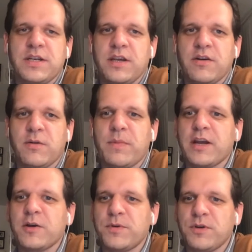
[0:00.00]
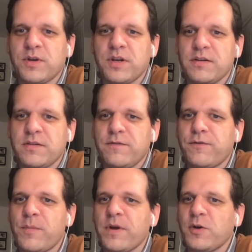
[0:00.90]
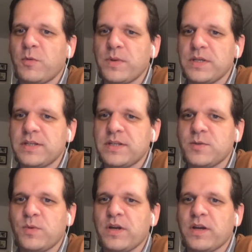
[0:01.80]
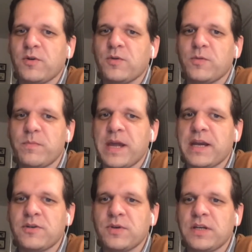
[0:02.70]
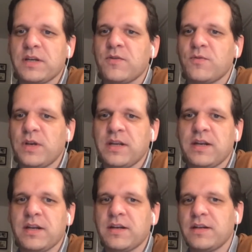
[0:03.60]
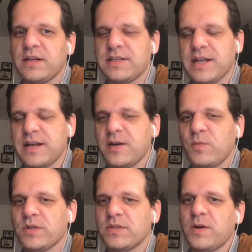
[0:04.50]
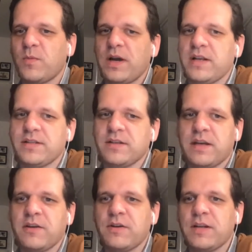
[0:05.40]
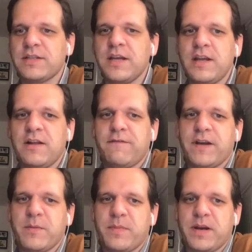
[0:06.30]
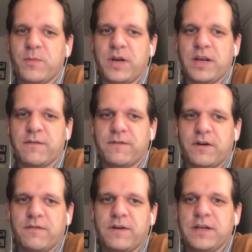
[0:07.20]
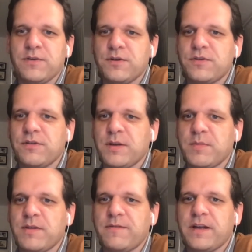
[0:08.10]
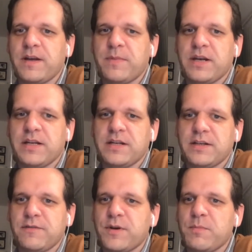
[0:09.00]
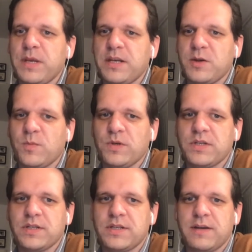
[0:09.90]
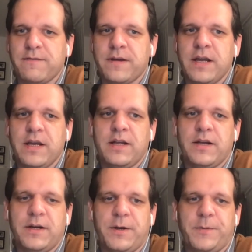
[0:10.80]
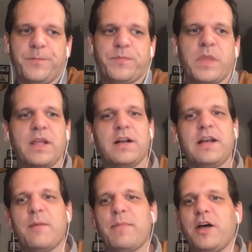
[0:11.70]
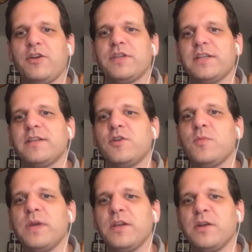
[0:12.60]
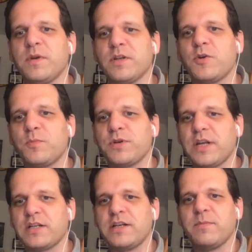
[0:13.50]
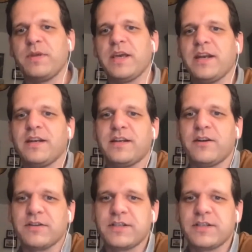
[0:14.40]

here on my computer for my own business, where I go back to it and read it and extend it once in a while and say, okay, now let's find a better way of lead nurturing, maybe find a different medium. We just have Clubhouse as a new medium that could potentially be added there,